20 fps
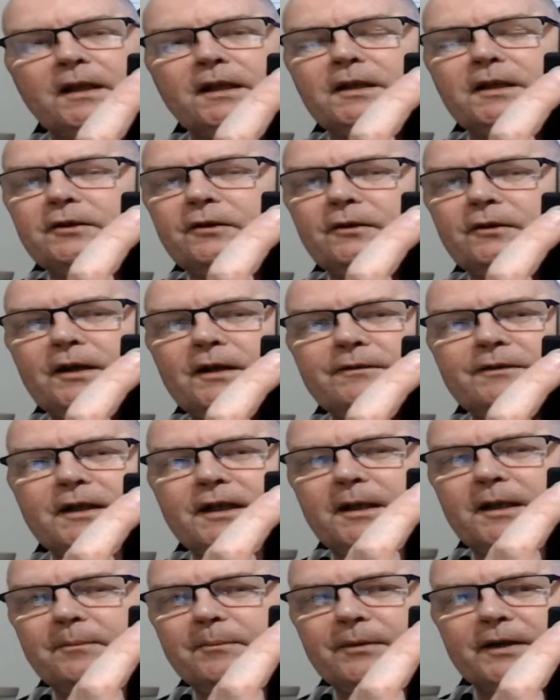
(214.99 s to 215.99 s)
You don't have to
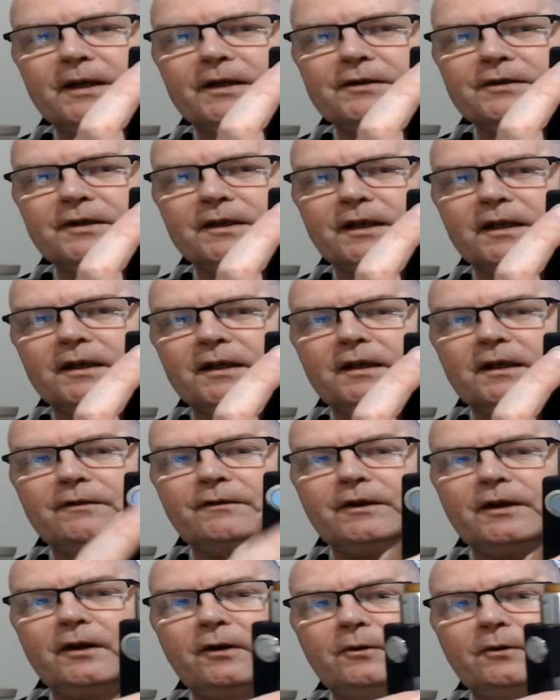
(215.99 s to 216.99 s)
keep pressing it in.
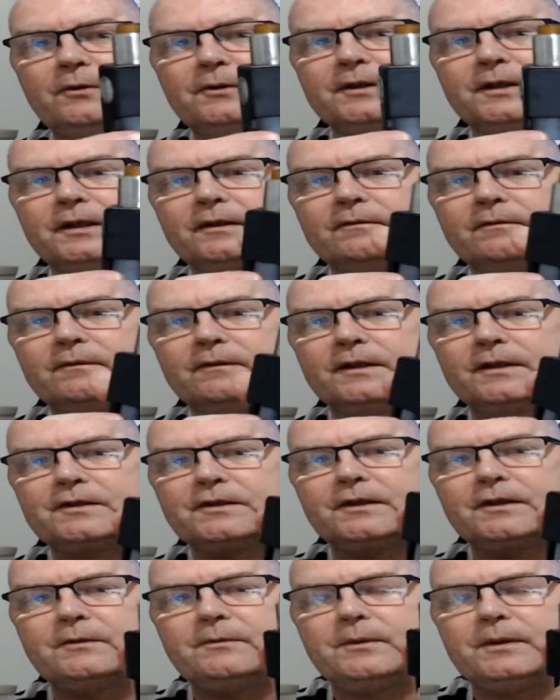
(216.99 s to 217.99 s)
If you hold it,
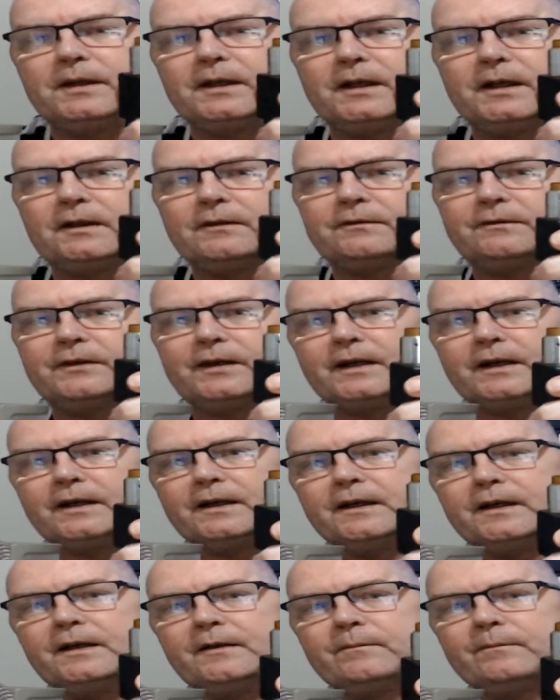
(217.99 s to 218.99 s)
let's see if we can air a
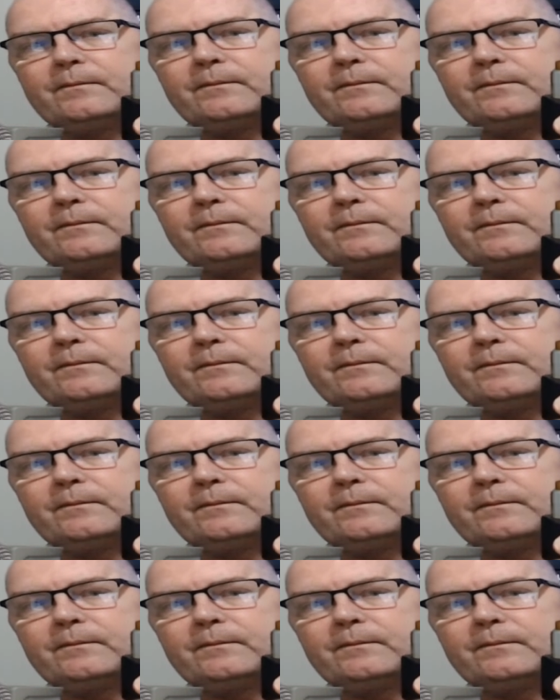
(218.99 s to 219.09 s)
fire. Yeah?